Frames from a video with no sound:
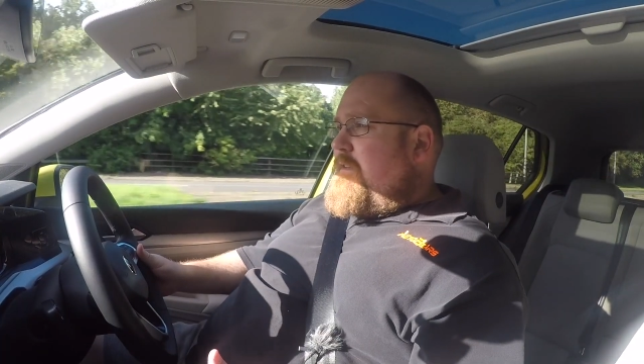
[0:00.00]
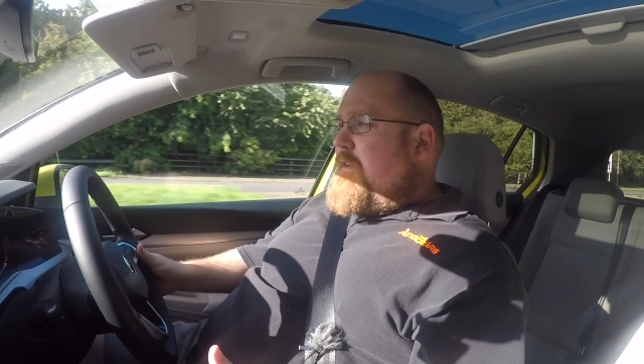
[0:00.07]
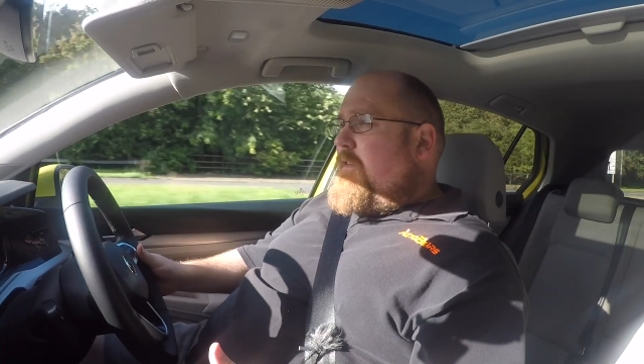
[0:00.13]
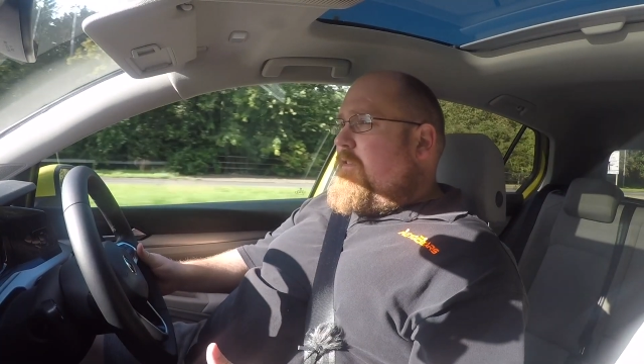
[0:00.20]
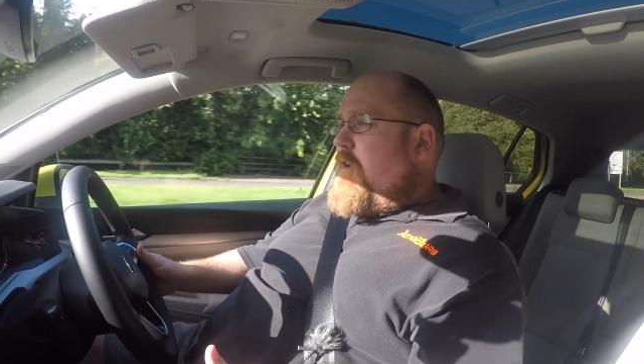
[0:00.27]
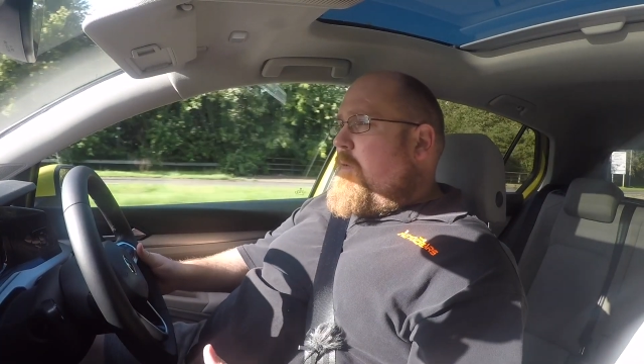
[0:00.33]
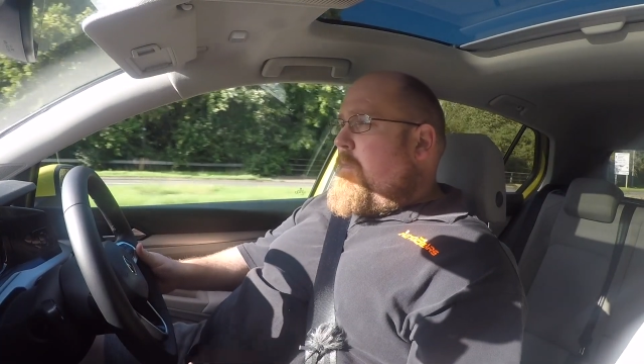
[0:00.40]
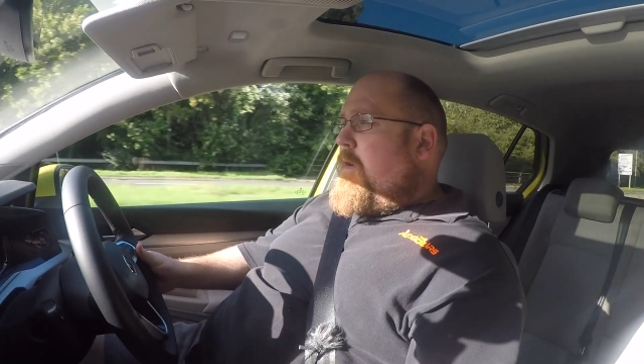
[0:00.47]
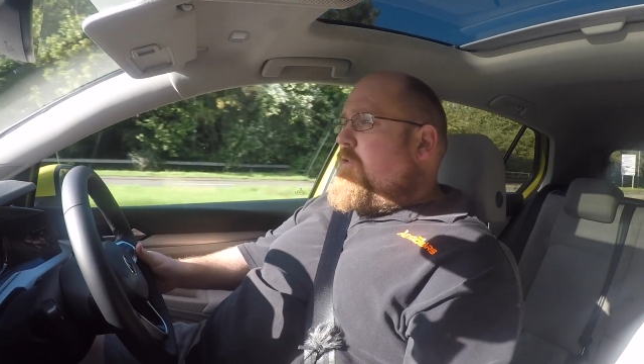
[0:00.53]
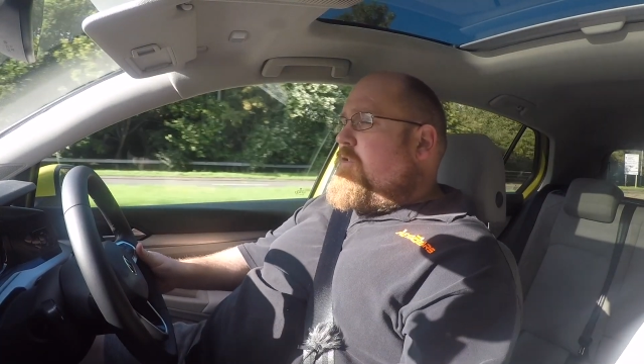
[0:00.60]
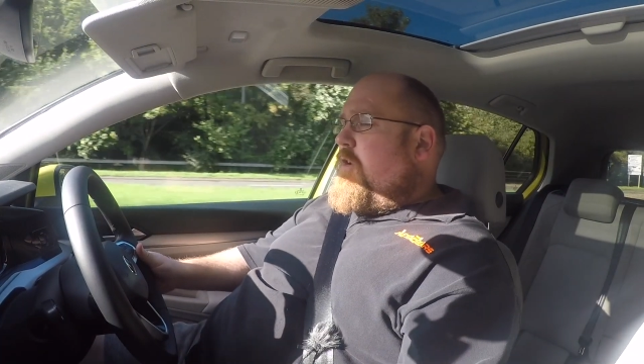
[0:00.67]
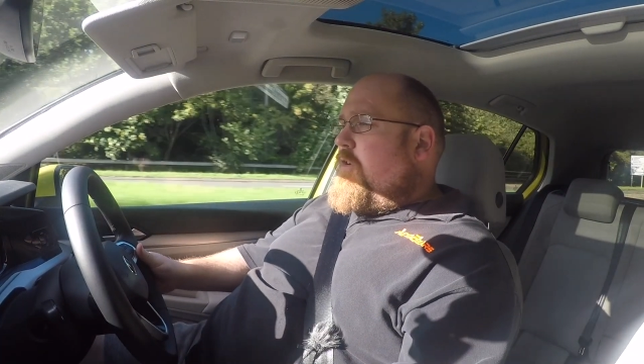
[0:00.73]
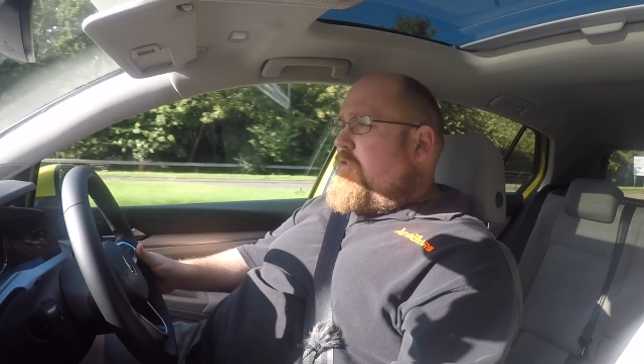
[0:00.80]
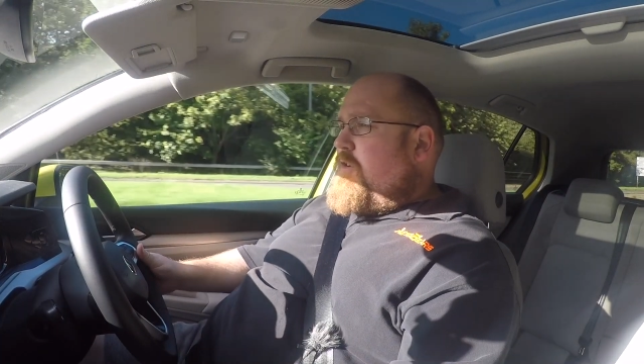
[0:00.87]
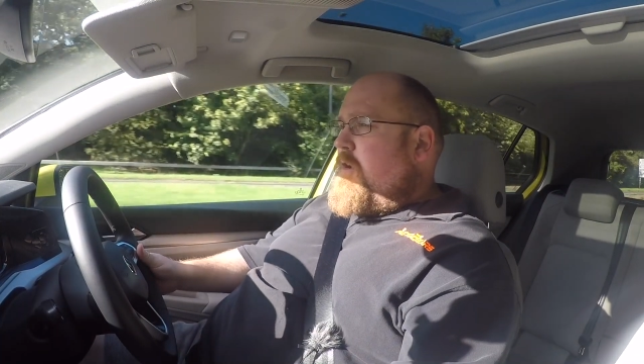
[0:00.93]

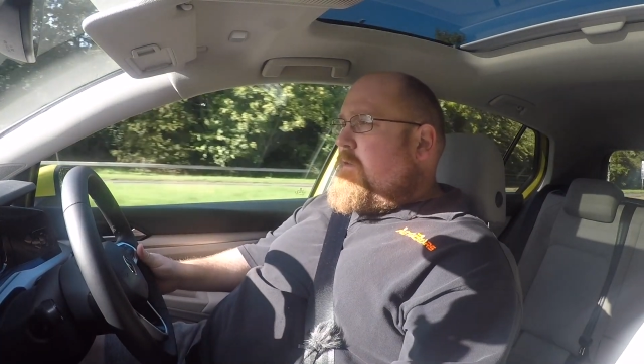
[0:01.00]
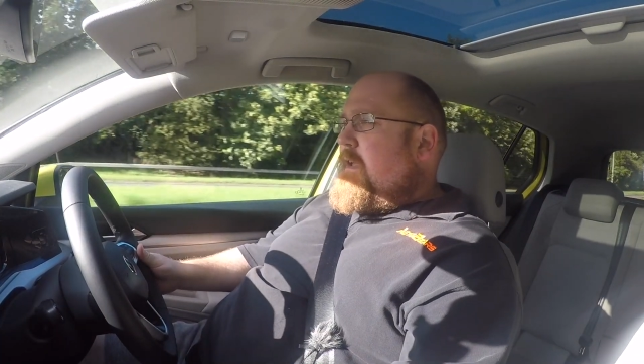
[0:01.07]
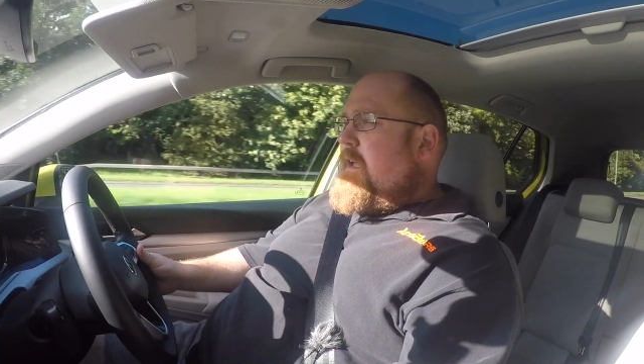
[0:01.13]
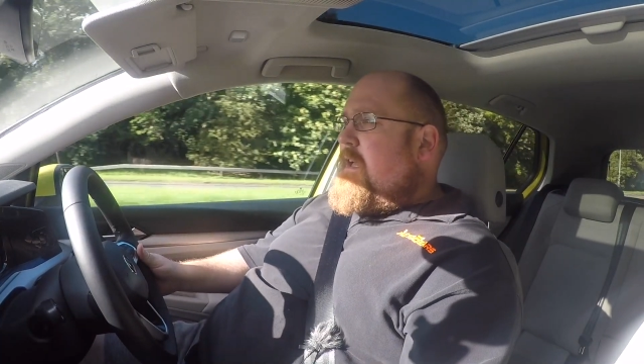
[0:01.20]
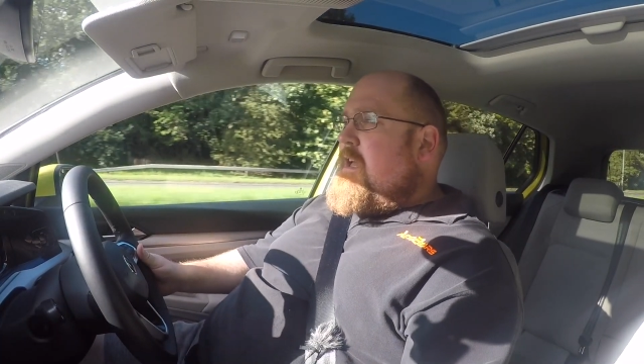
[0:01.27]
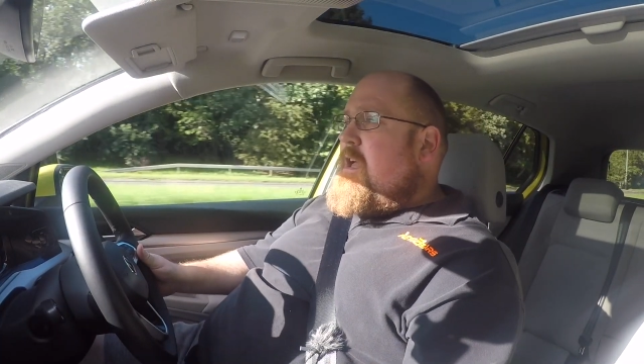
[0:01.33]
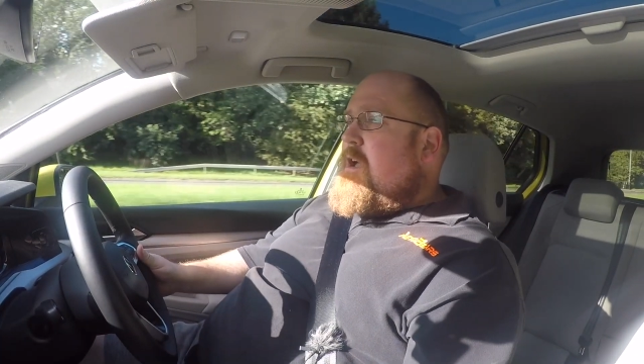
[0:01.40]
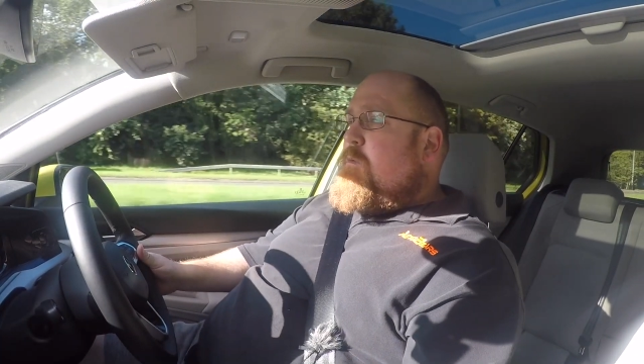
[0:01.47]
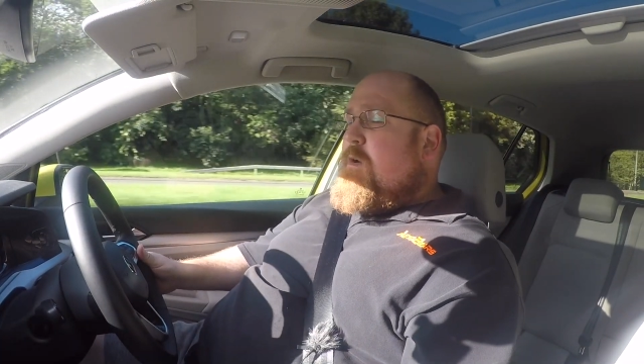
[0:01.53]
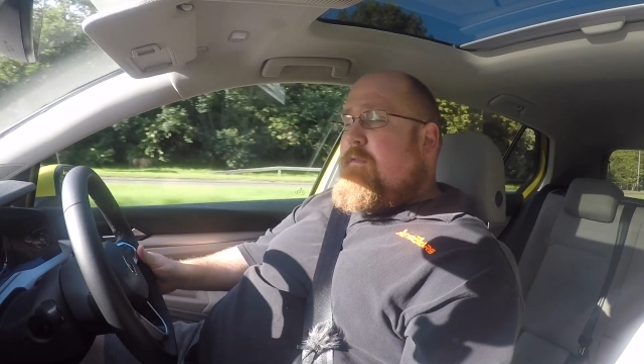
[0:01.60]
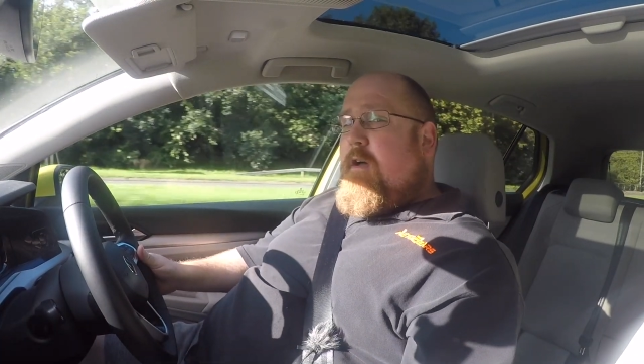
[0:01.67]
turbocharged unit with